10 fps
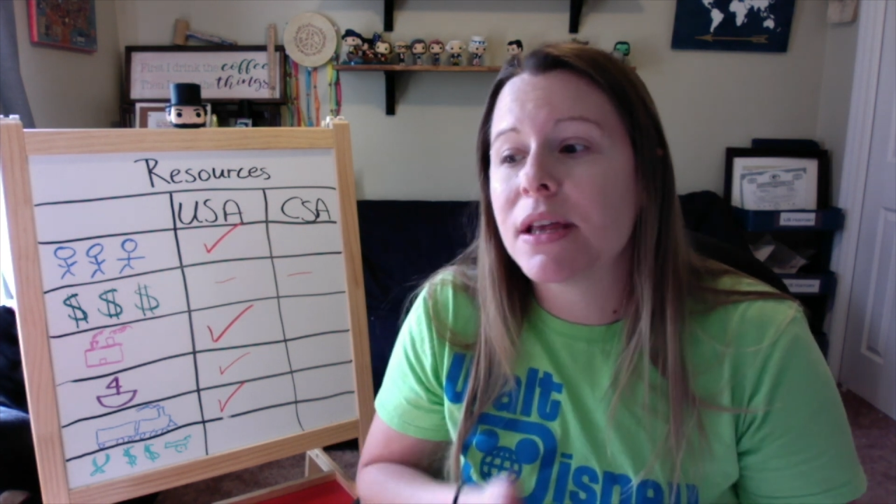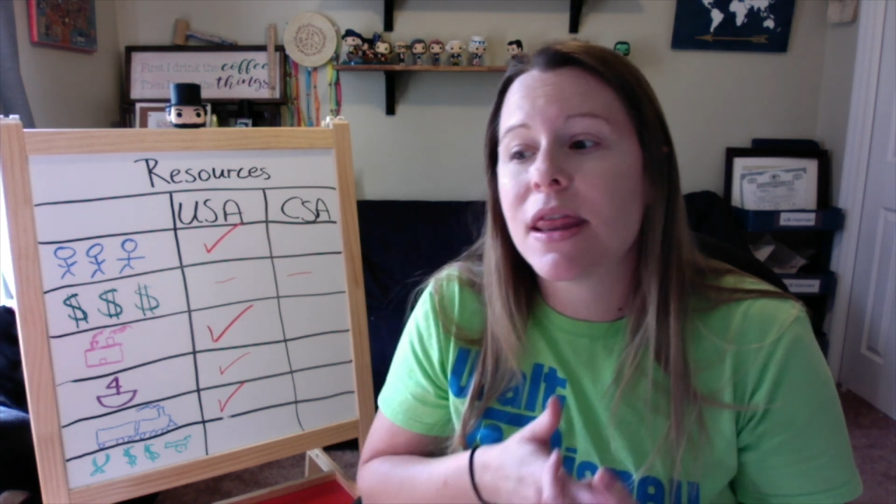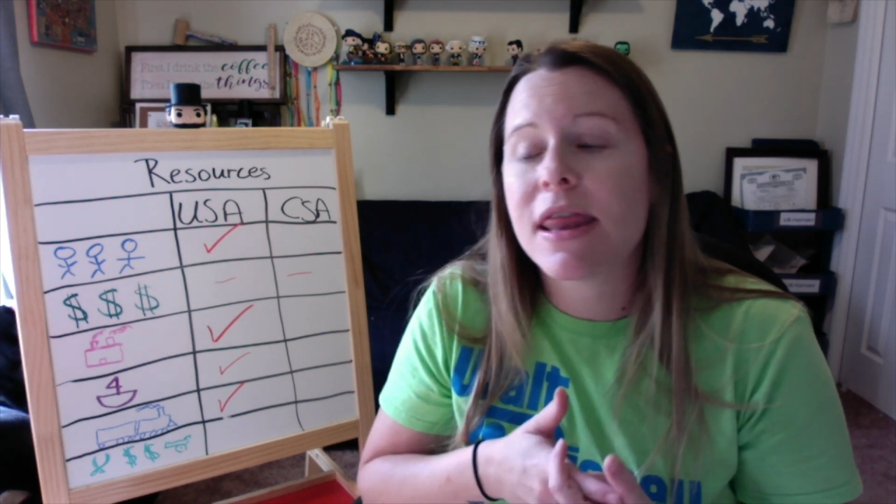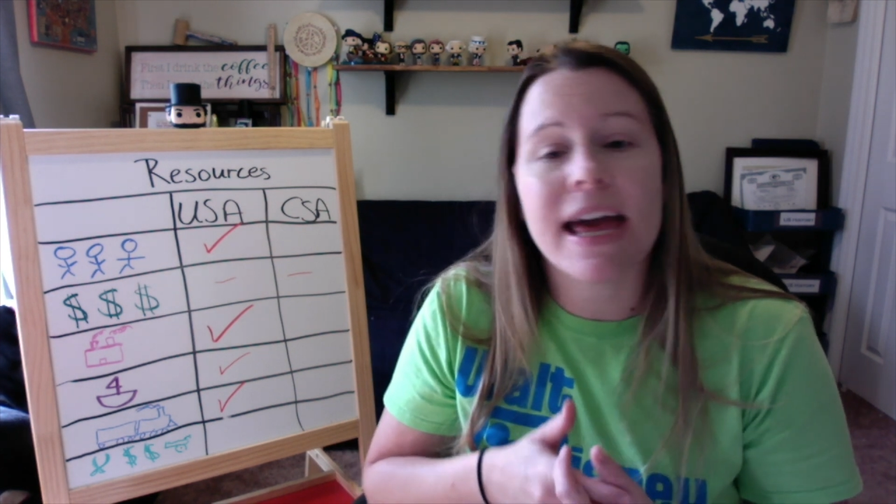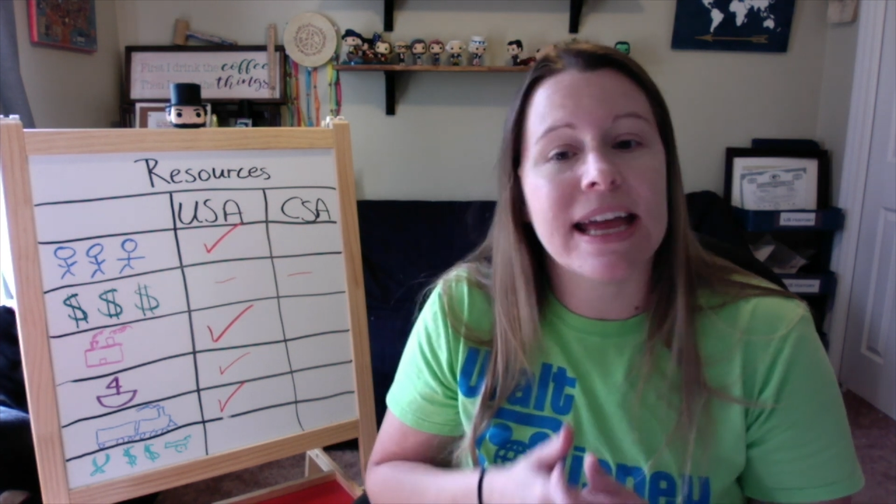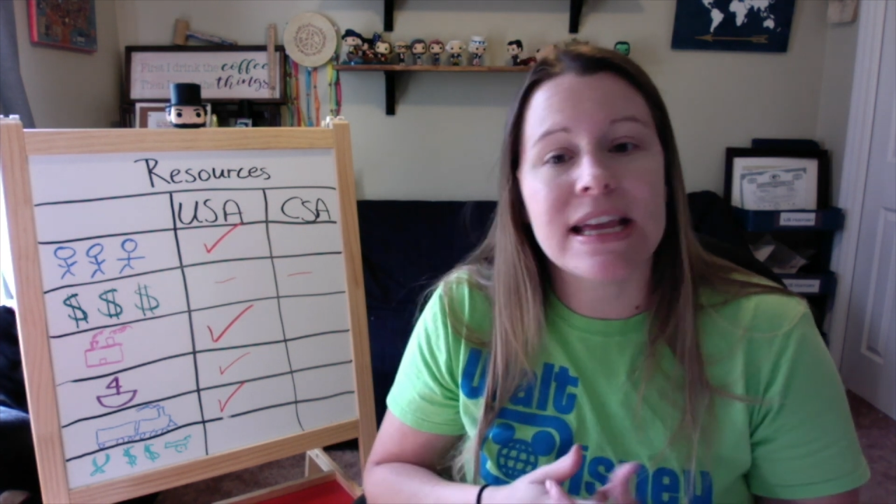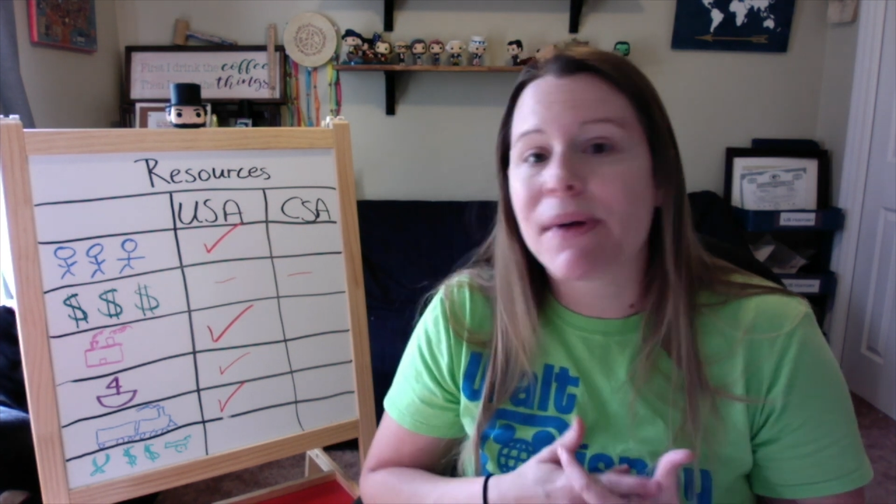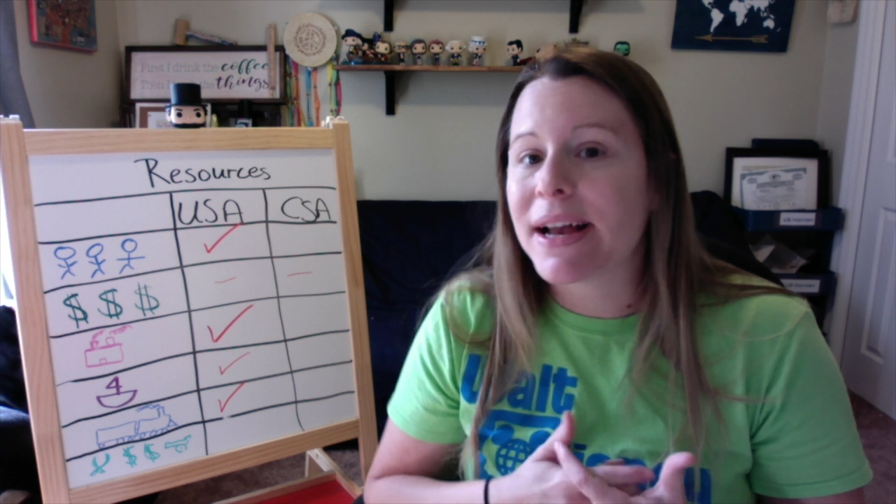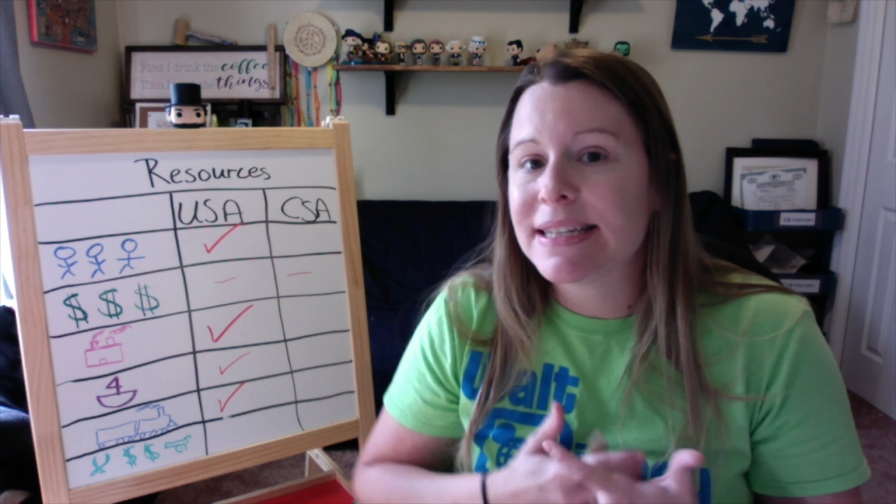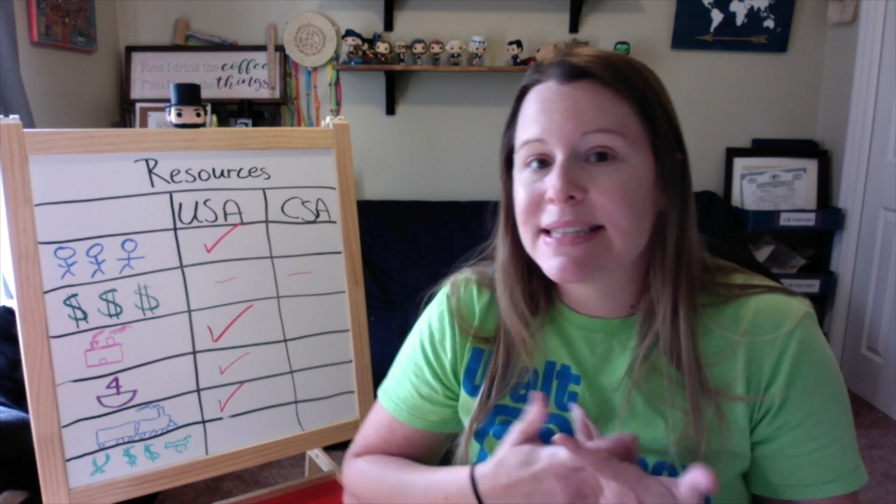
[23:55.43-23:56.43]
that
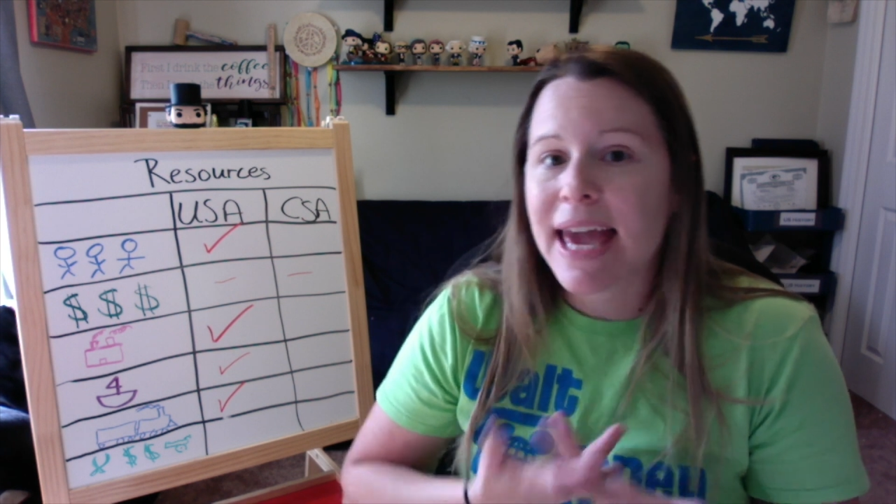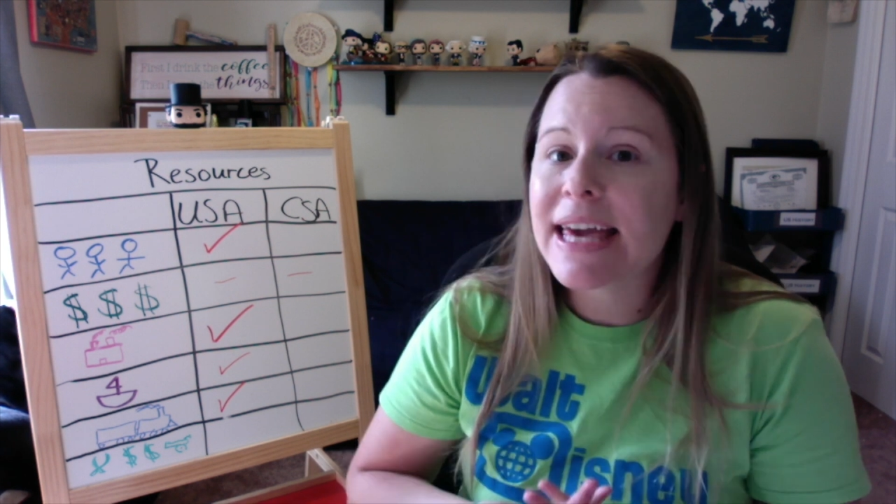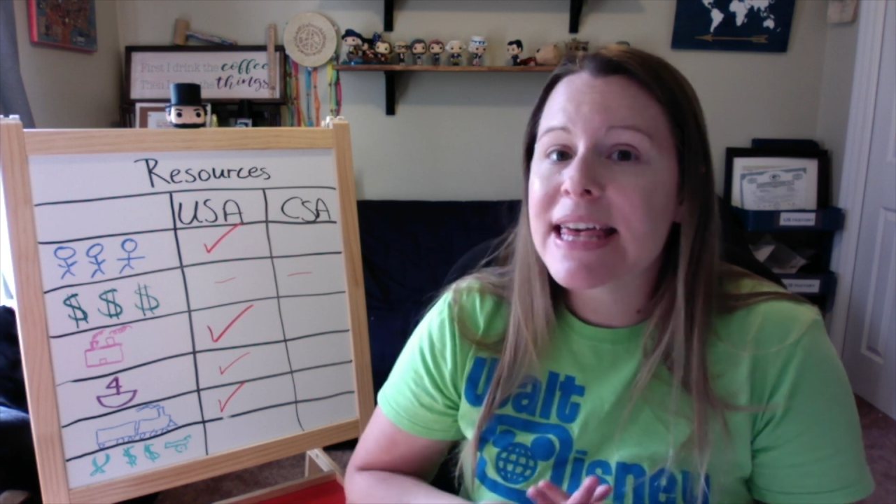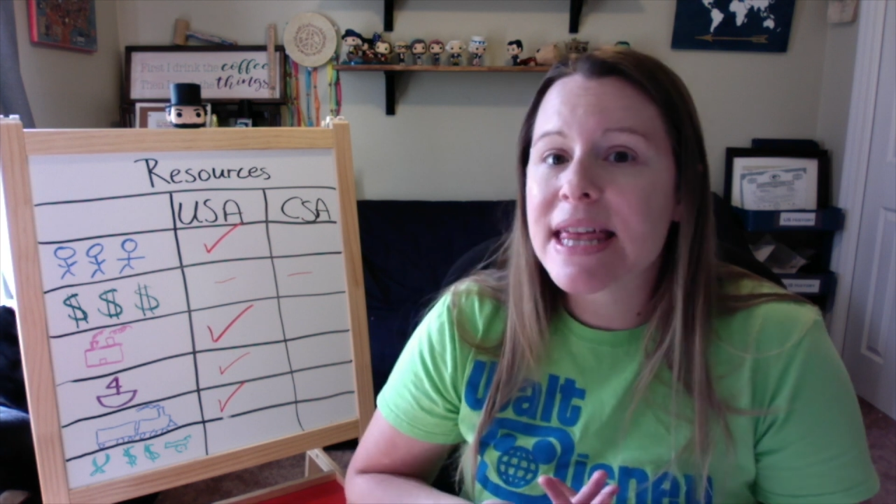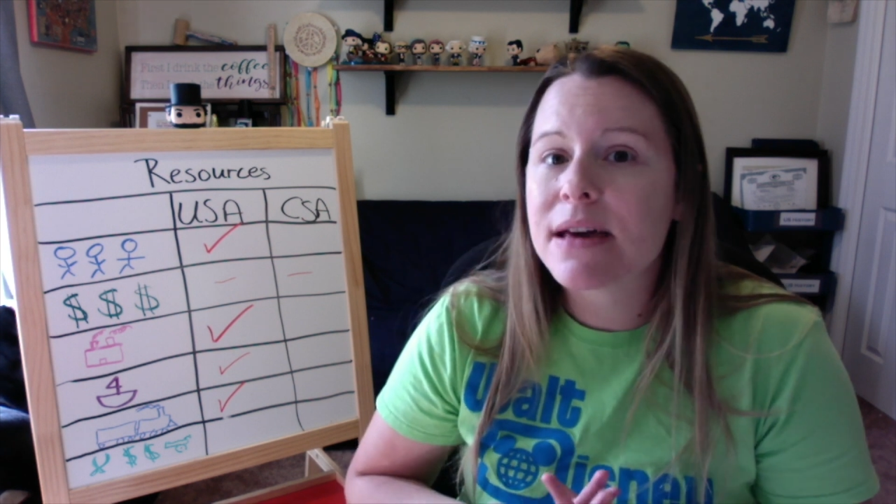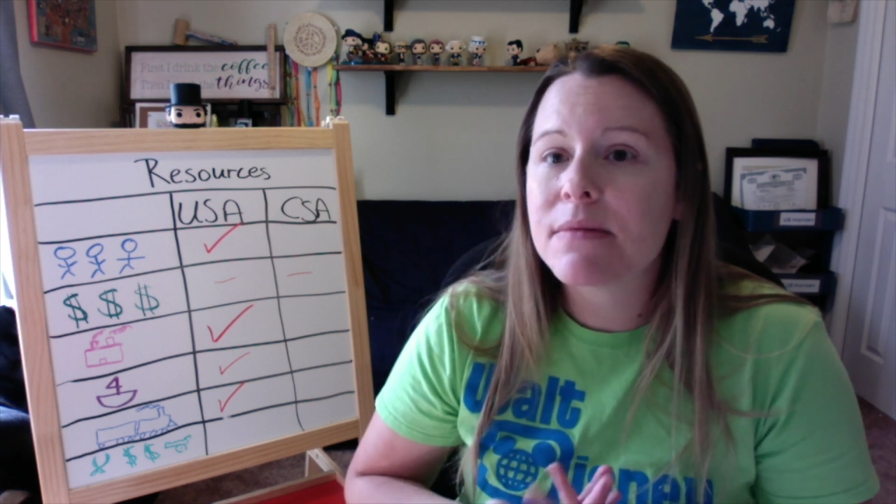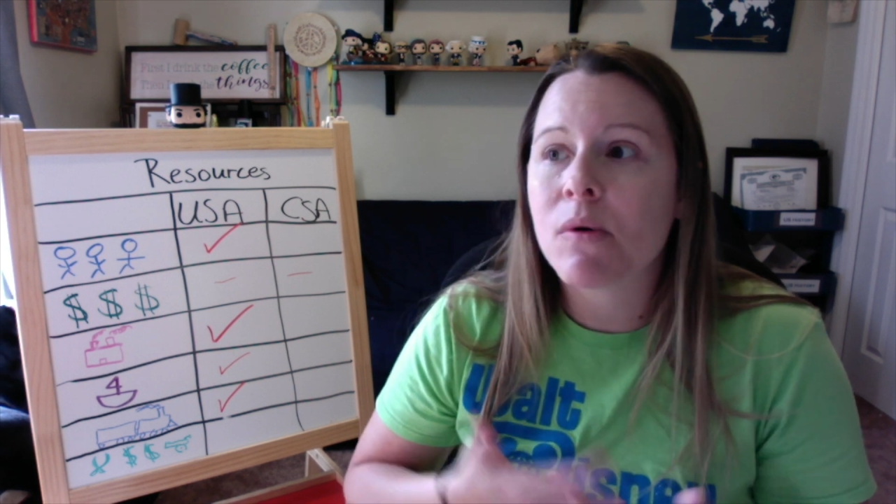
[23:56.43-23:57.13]
anybody take them